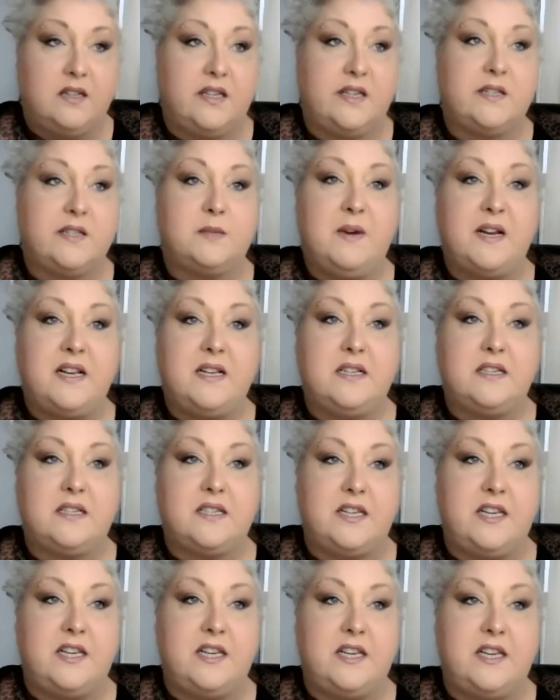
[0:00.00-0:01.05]
This might
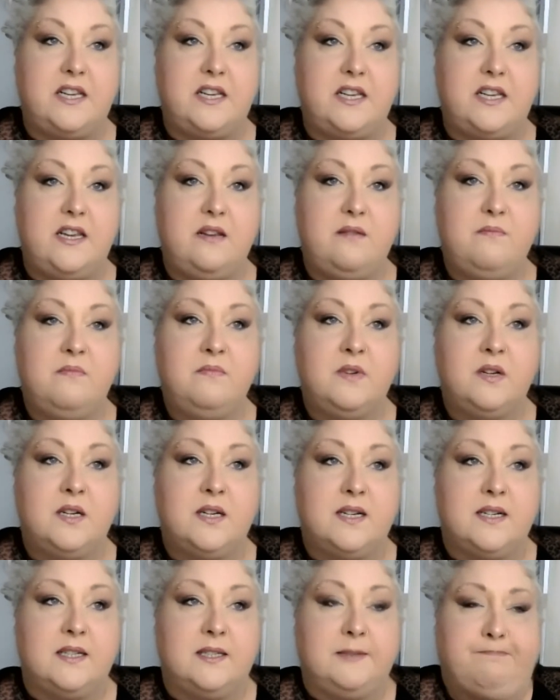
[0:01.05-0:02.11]
seem,
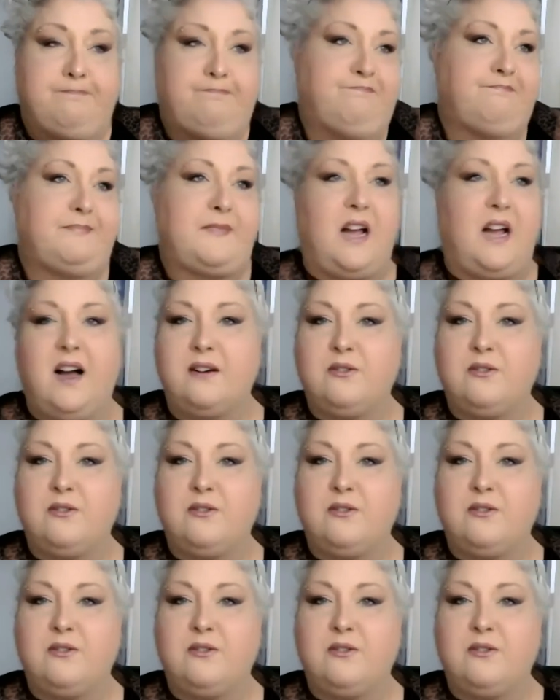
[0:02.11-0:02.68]
I